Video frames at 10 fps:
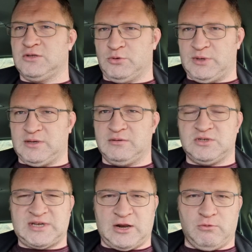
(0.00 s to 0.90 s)
doing
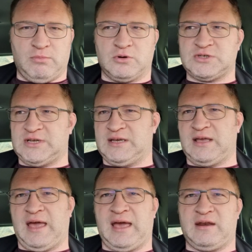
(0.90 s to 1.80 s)
shadow
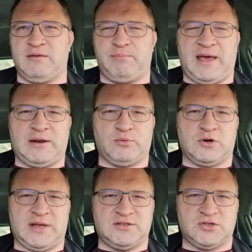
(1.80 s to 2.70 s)
boxing and pad
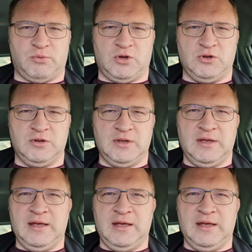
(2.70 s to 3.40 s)
work and so on,